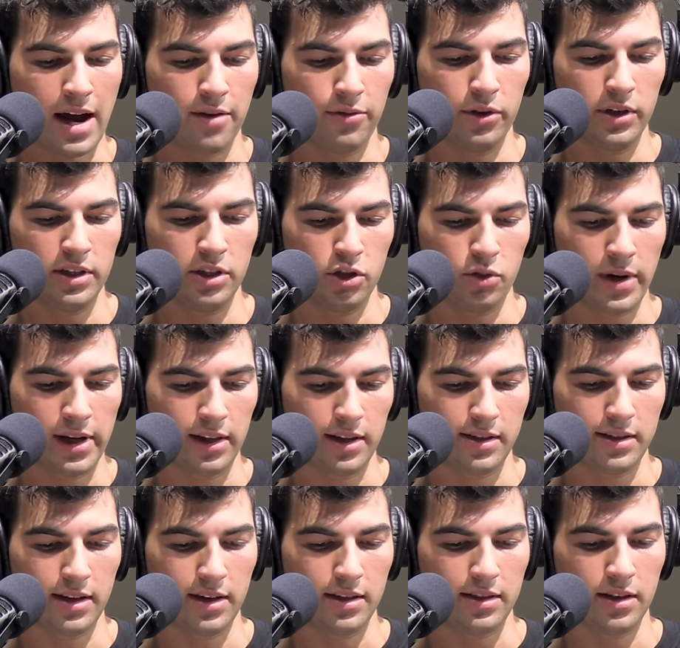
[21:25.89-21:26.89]
every Israeli
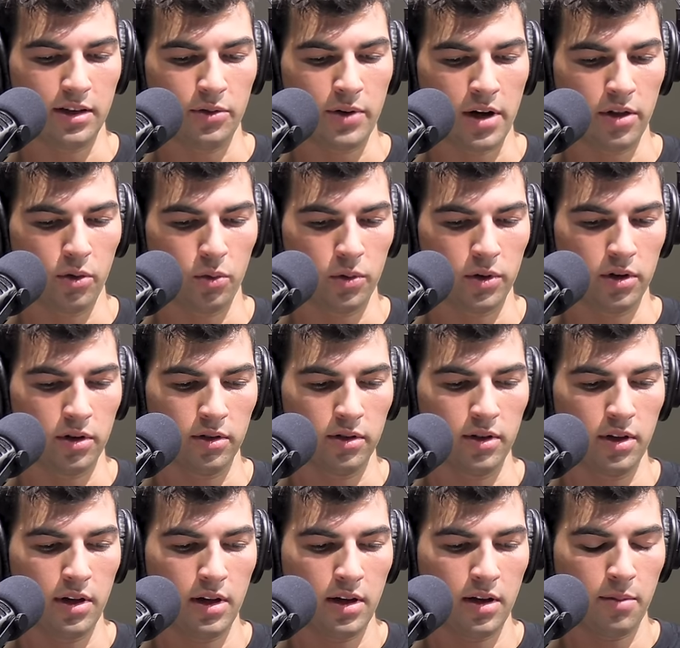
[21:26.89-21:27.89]
citizen around the world.